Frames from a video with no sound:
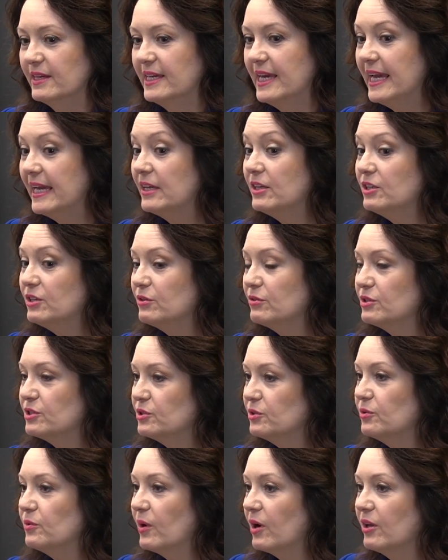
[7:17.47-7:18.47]
can you
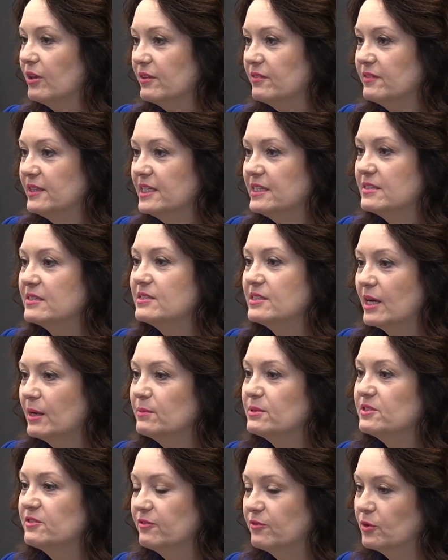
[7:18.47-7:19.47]
do all of these
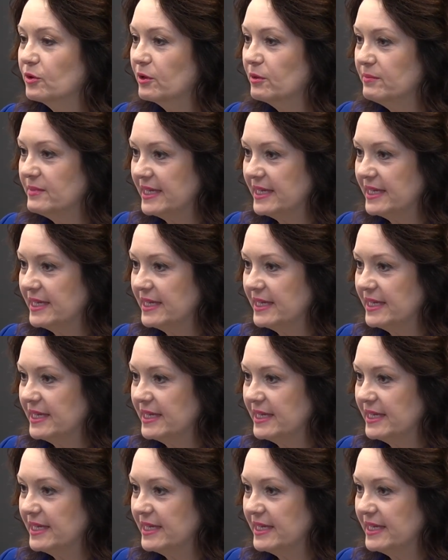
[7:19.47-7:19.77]
steps for